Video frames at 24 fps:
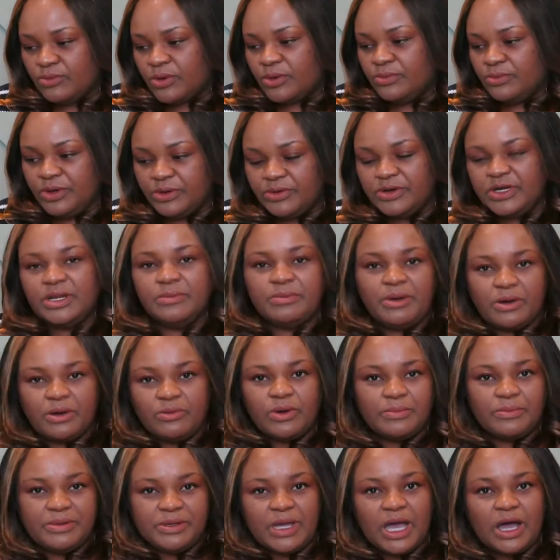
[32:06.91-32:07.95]
We're worried about
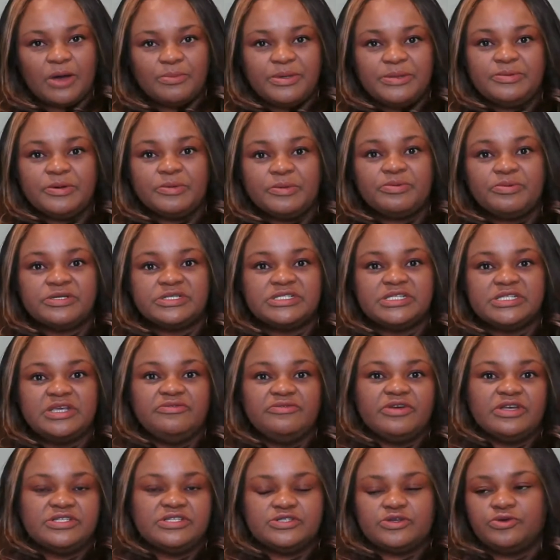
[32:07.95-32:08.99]
how people perceive us.